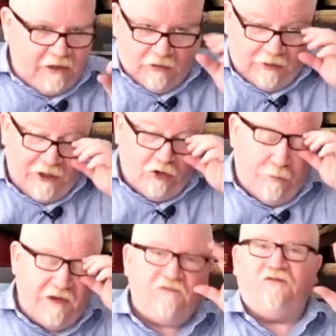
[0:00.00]
a little
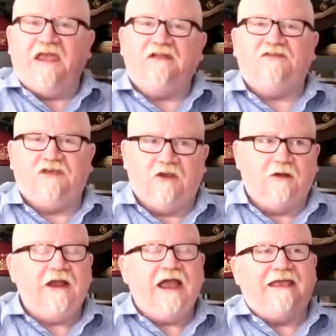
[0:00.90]
bit
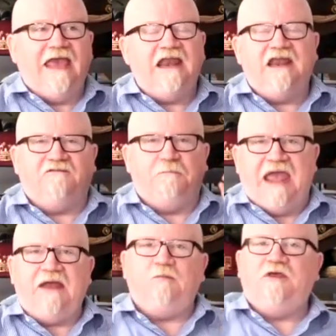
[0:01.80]
fancier, again, if
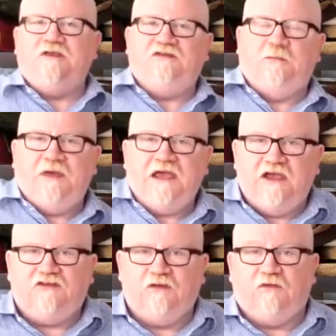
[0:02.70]
bandwidth is a big
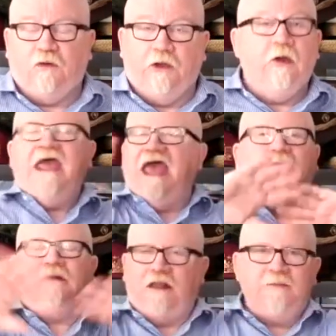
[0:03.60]
issue for you. And
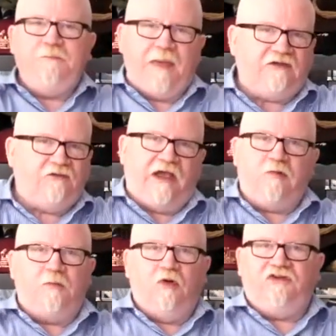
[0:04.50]
let me backtrack
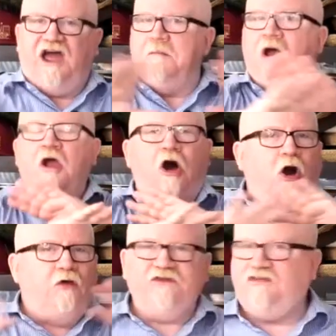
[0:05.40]
one more time.
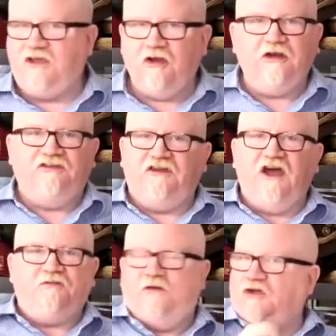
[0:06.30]
All the security
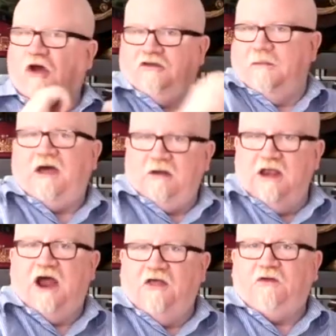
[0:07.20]
stuff we've talked about
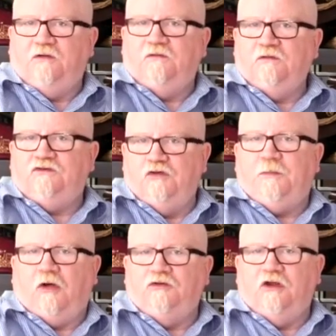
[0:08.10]
in other Two
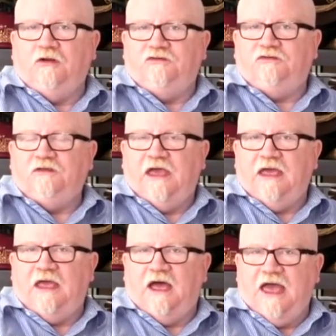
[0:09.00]
Bald Nerds
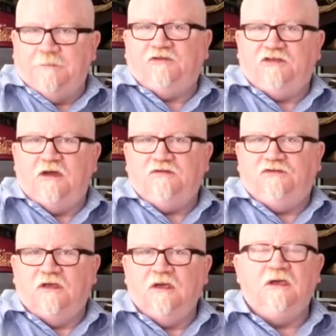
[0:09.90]

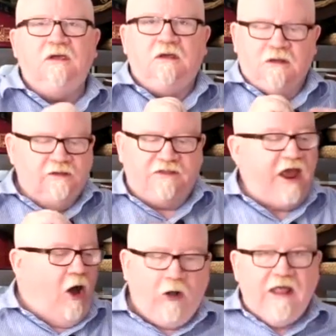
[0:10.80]
episodes, they
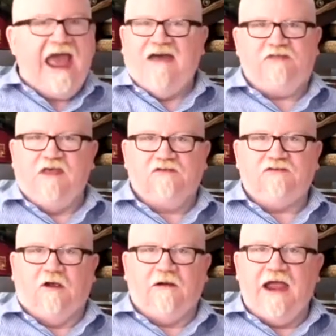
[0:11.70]
all have this,
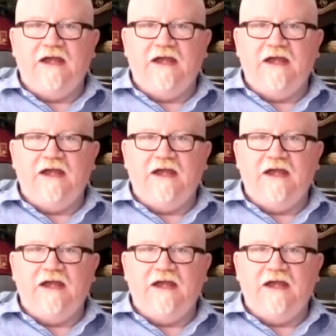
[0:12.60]
all right?